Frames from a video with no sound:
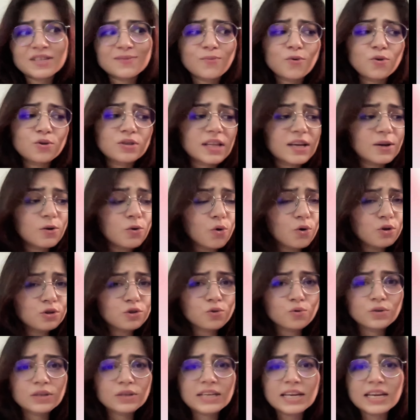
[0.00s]
Facebook, they go
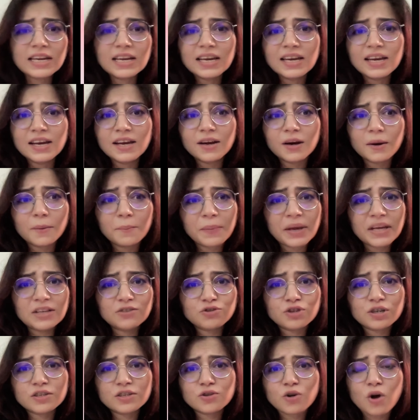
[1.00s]
through the
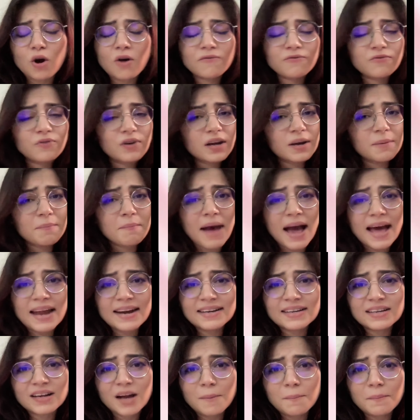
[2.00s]
pictures of
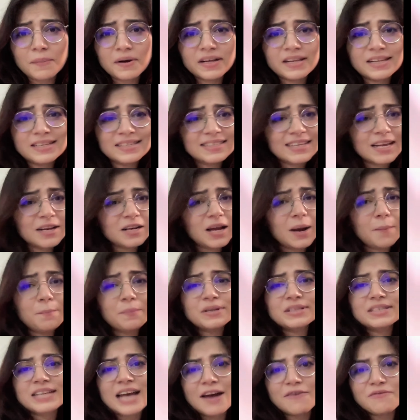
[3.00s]
married couples and
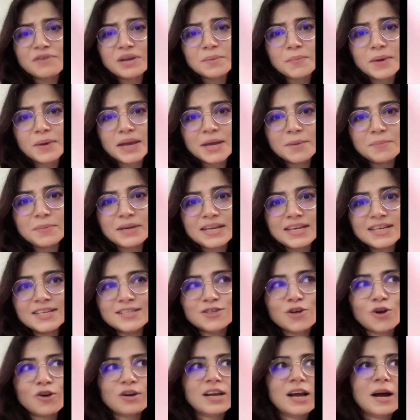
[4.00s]
couples having
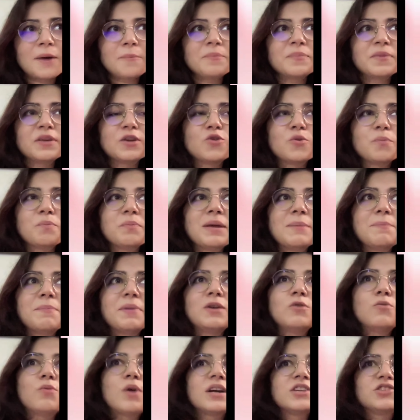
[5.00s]
babies, or you know,
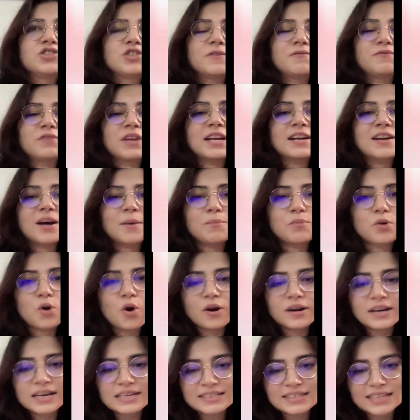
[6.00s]
people who are shifting
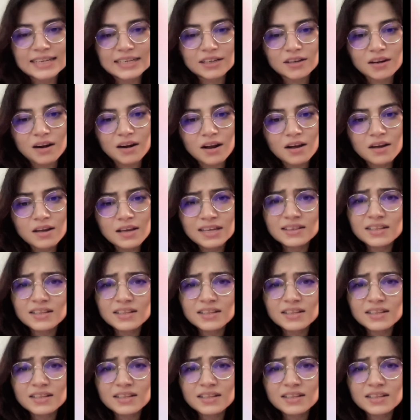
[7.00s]
abroad, et cetera.